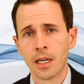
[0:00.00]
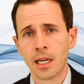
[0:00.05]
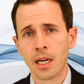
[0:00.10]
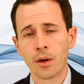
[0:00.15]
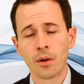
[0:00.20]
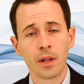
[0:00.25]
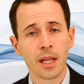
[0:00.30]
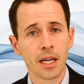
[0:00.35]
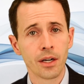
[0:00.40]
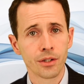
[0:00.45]

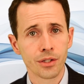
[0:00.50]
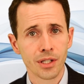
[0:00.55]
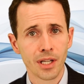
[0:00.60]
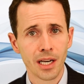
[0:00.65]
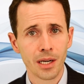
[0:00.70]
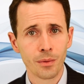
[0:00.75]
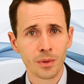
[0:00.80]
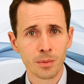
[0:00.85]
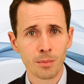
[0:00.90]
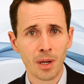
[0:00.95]
Now, a later
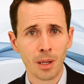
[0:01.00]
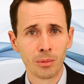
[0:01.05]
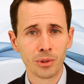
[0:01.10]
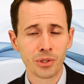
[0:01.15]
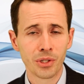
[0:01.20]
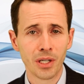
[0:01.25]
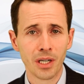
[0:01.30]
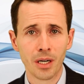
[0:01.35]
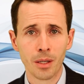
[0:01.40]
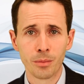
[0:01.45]
study was
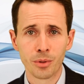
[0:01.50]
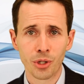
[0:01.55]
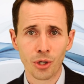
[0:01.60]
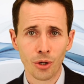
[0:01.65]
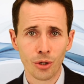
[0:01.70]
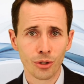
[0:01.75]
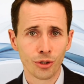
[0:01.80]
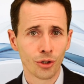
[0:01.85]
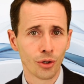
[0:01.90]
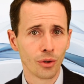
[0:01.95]
published in an
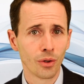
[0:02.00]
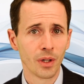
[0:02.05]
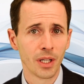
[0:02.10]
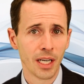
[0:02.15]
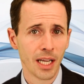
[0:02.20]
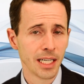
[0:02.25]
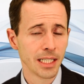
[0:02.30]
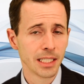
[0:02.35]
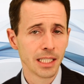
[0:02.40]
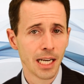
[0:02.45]
obscure journal in
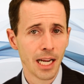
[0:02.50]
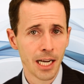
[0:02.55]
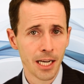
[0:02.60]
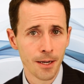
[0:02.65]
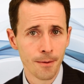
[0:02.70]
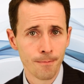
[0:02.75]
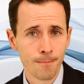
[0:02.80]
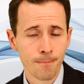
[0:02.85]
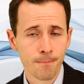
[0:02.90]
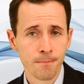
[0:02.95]

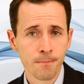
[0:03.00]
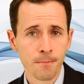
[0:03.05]
1980.